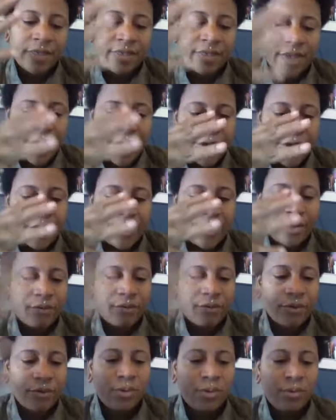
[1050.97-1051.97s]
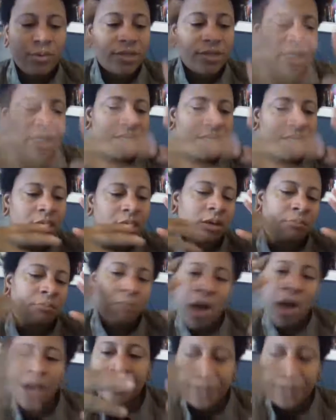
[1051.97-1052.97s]
there who did a lot of
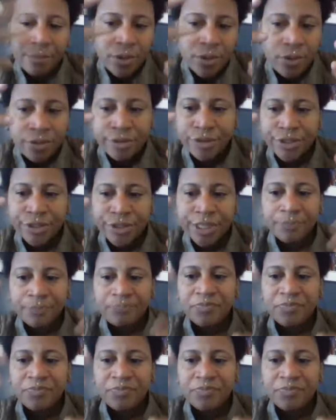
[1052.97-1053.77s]
modern poetry,